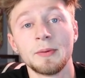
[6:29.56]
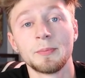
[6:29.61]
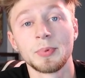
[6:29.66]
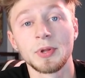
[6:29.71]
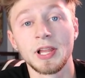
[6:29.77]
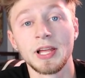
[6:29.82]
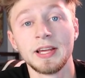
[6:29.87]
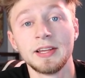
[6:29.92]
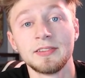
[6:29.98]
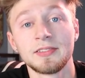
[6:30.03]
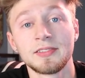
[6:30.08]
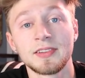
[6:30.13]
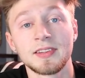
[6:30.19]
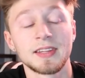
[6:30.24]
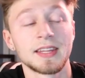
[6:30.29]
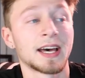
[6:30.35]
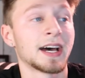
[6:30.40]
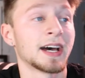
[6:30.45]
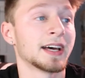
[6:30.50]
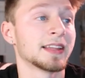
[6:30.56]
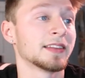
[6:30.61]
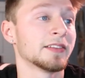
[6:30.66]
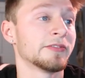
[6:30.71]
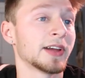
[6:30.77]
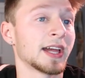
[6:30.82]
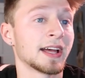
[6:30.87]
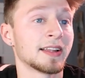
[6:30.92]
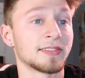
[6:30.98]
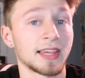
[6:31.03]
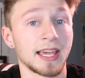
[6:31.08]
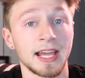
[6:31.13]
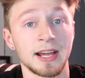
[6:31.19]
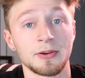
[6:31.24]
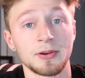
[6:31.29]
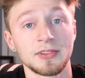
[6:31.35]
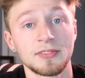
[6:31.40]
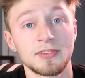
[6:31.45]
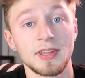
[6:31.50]
place that the Vans
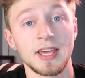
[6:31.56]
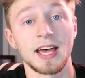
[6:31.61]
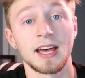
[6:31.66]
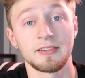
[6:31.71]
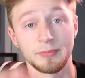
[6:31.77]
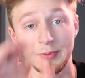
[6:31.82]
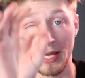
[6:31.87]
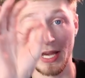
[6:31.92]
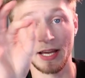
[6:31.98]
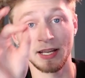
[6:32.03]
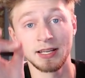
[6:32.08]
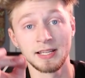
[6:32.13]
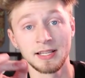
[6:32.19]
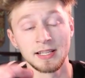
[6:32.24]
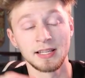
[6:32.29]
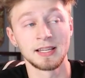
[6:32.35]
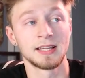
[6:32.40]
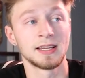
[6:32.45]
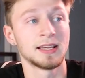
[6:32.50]
Airs have padding.